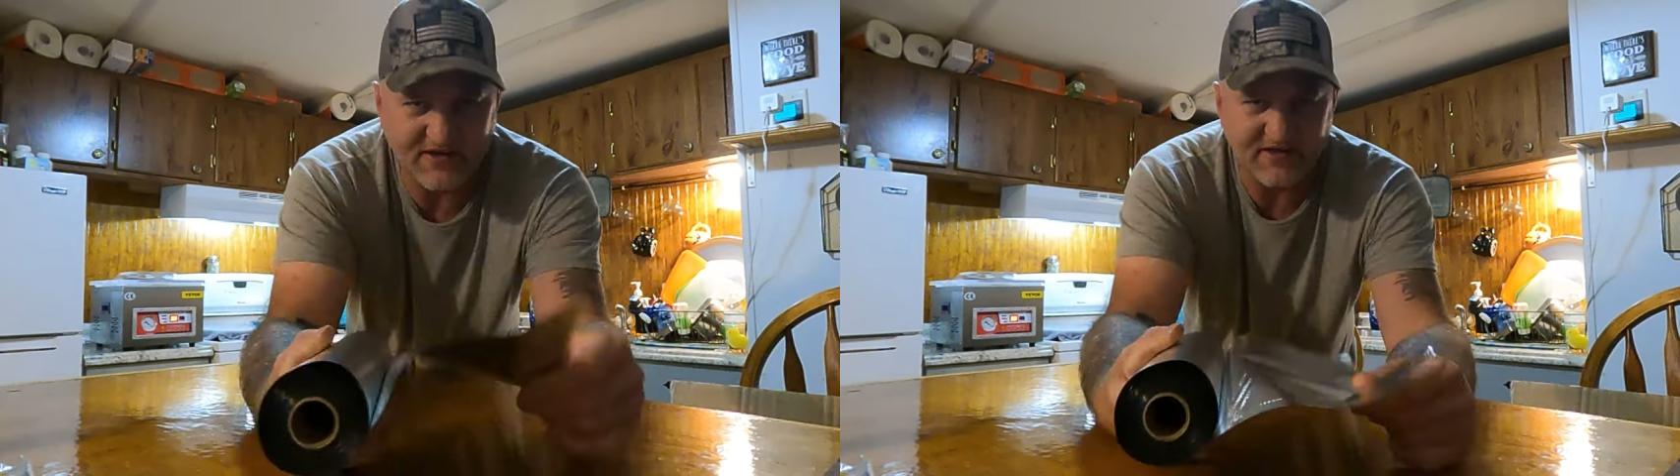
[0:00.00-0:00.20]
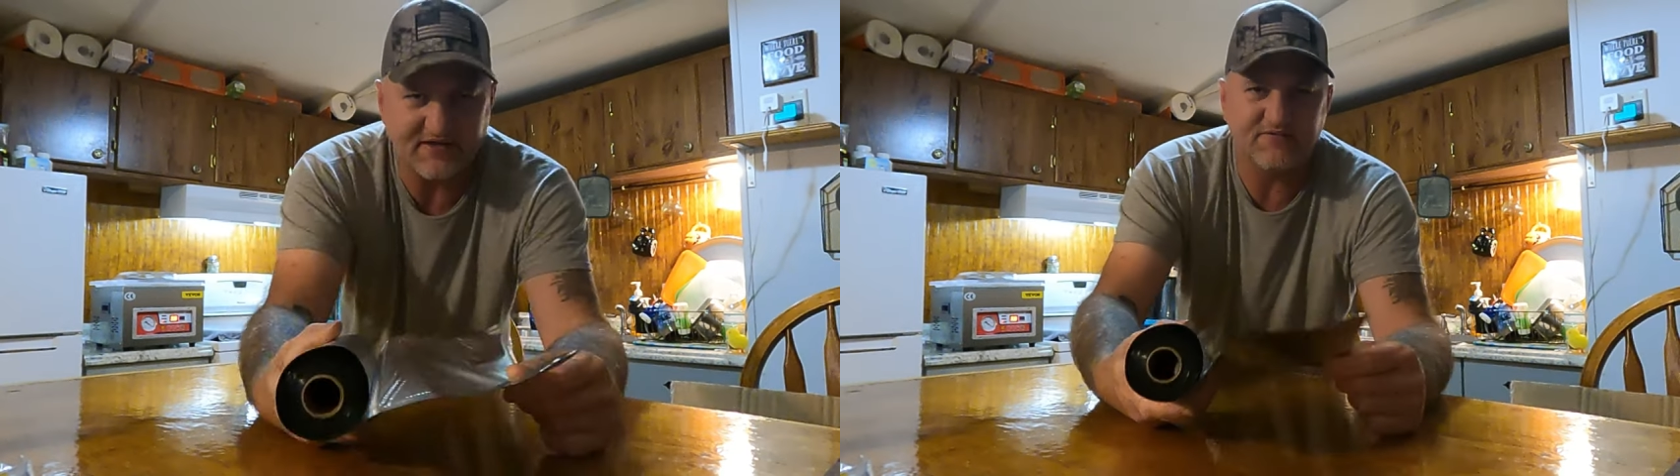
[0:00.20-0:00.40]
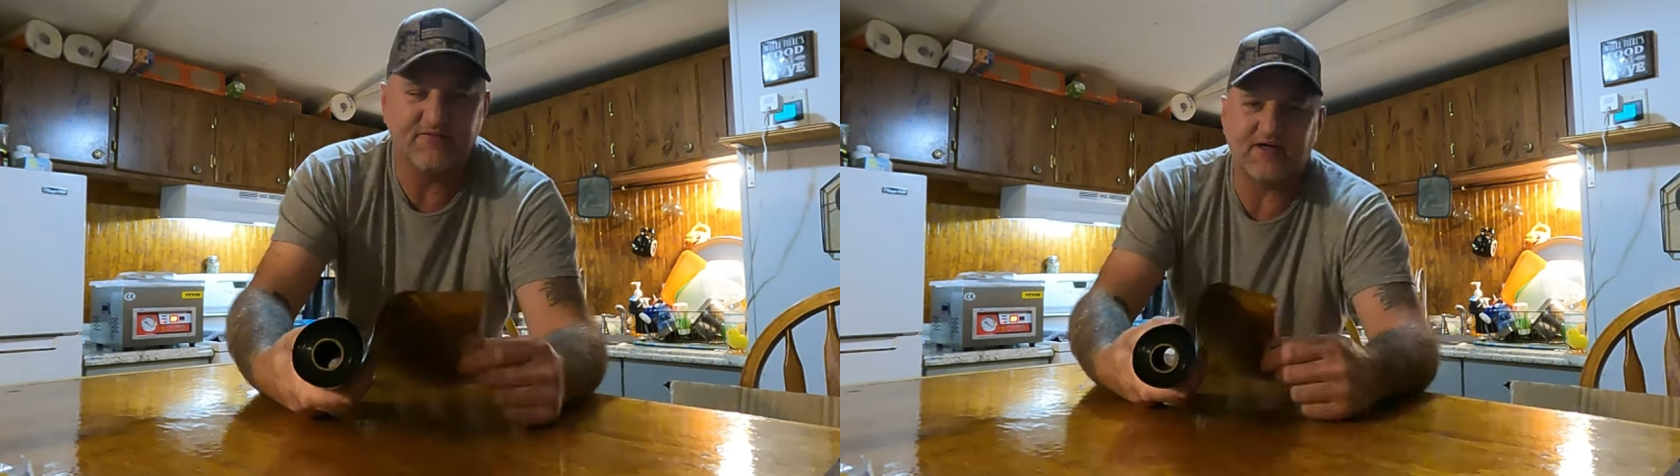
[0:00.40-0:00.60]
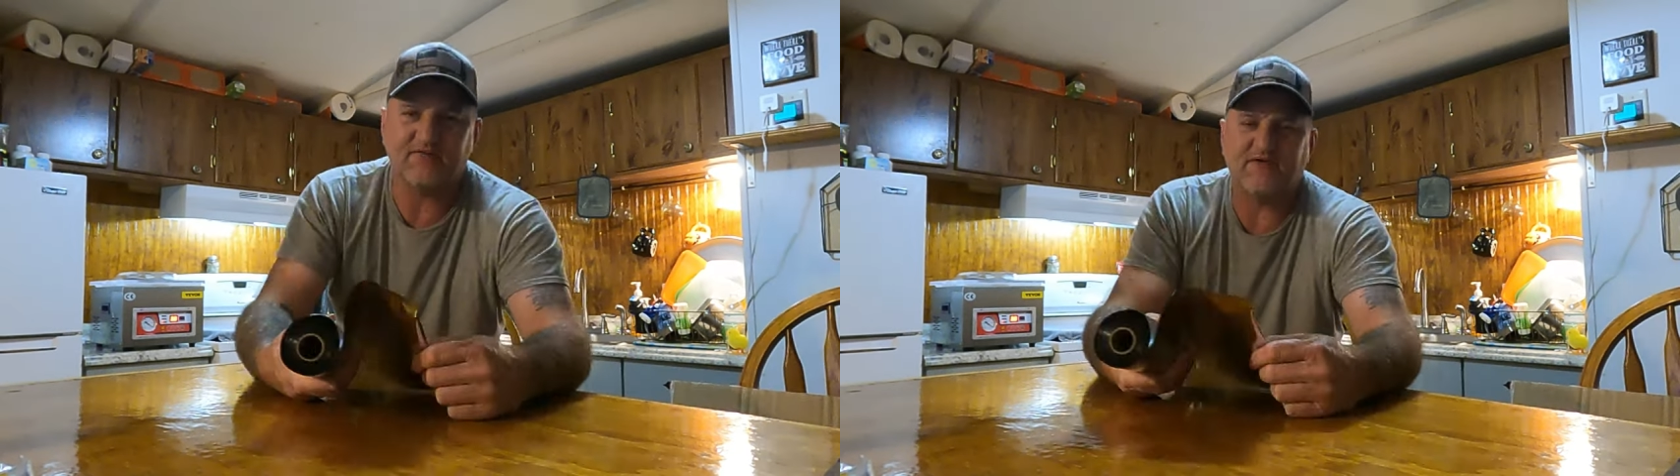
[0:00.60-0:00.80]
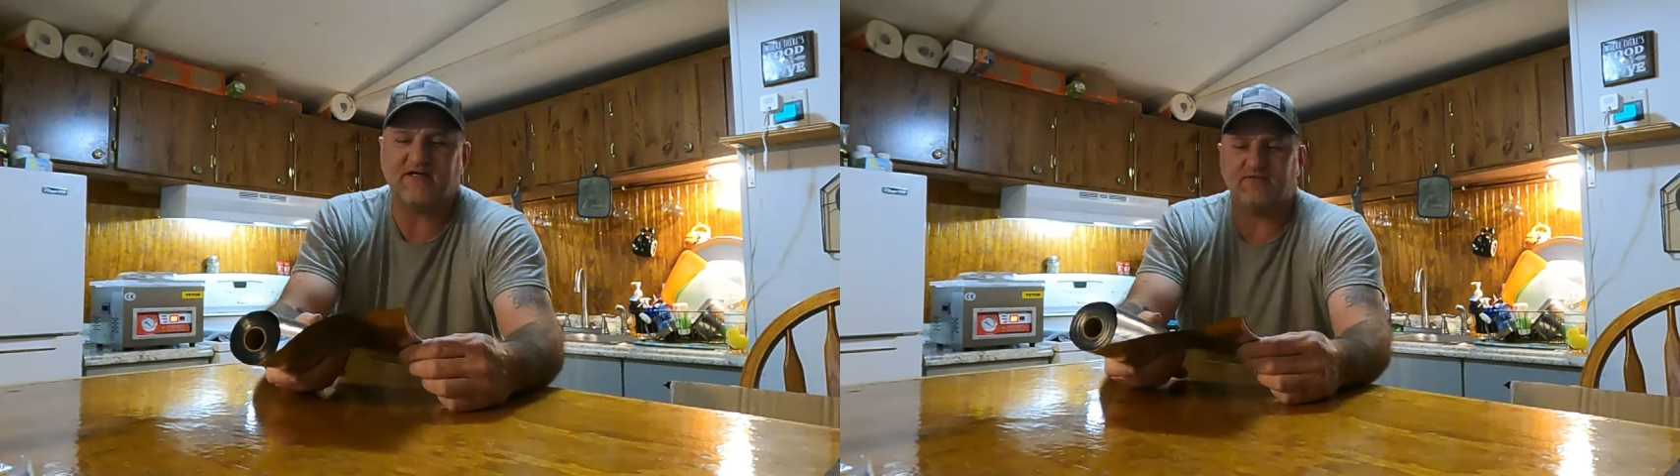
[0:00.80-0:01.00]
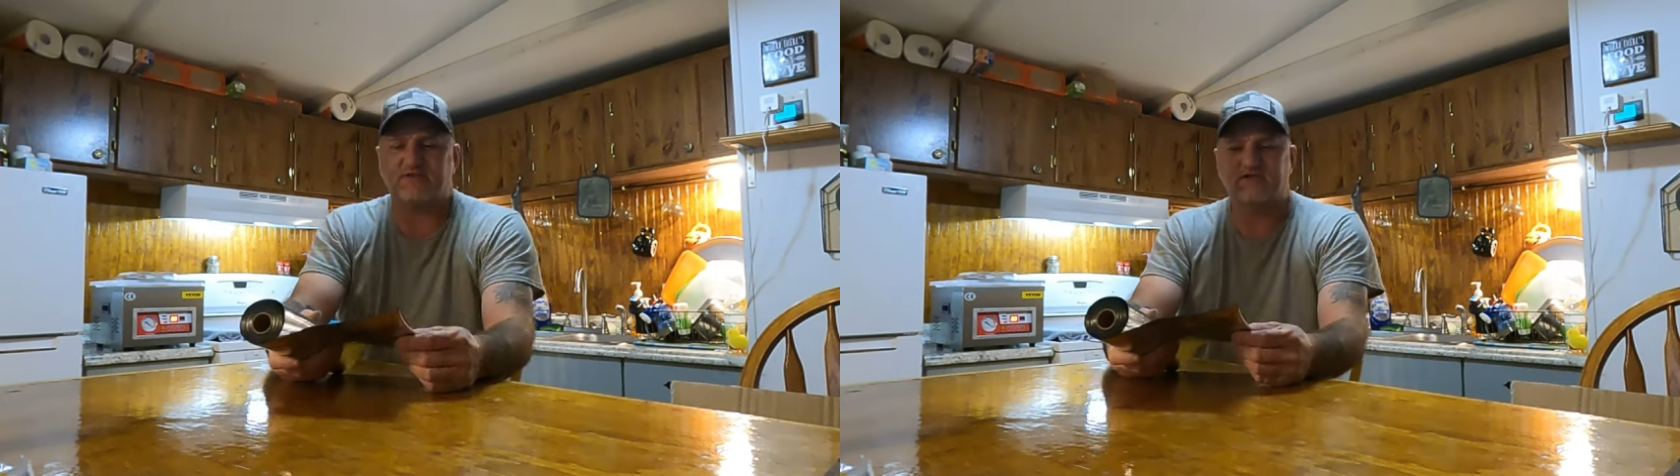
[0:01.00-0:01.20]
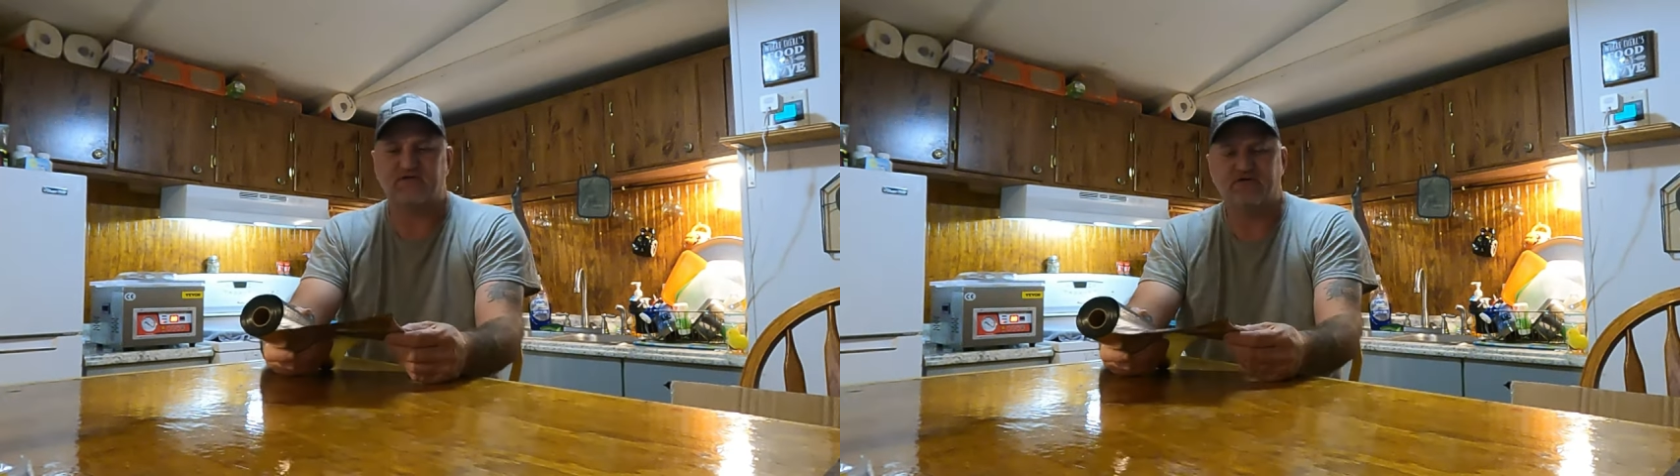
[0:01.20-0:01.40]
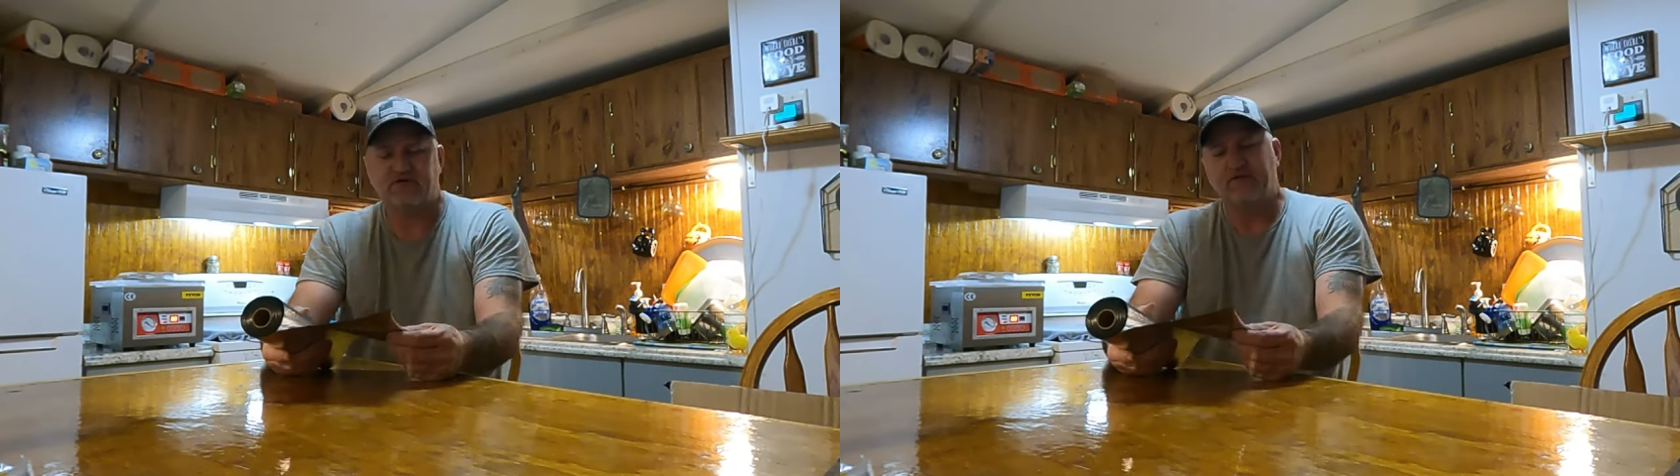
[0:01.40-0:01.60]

in a regular vacuum sealer.